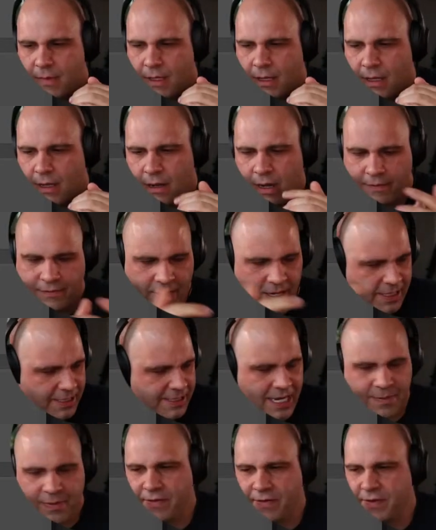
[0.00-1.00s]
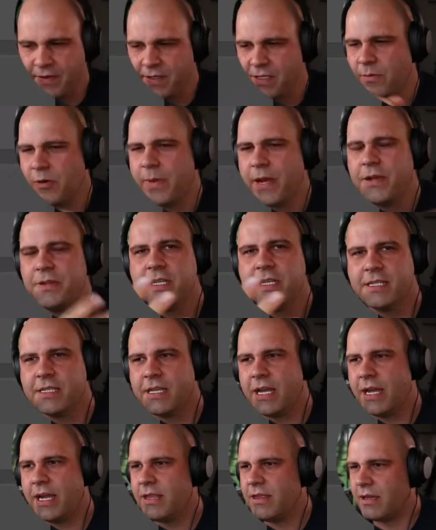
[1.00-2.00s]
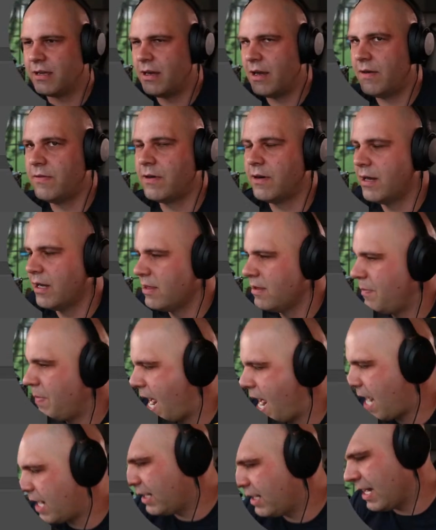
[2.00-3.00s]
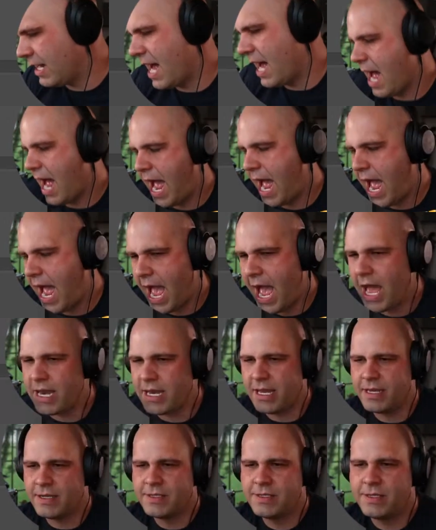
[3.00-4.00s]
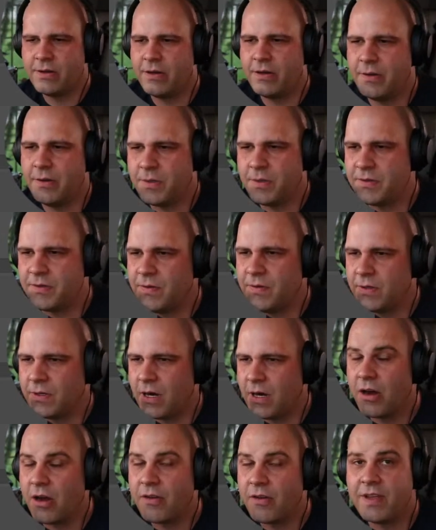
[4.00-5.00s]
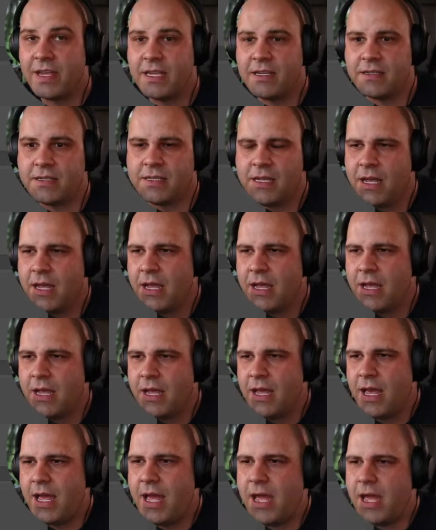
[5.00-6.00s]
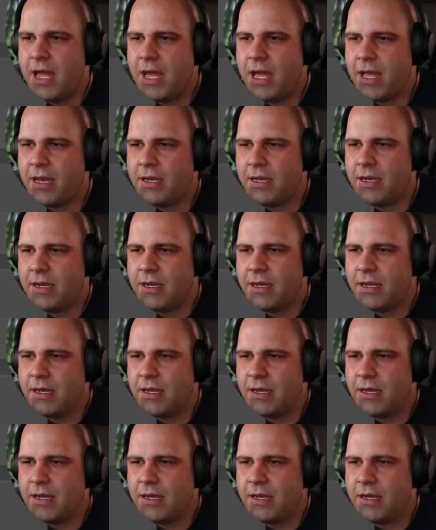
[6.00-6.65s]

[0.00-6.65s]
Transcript: I've got a sample of it somewhere, but I used to design the cover and the back ad. And so it was for RVs and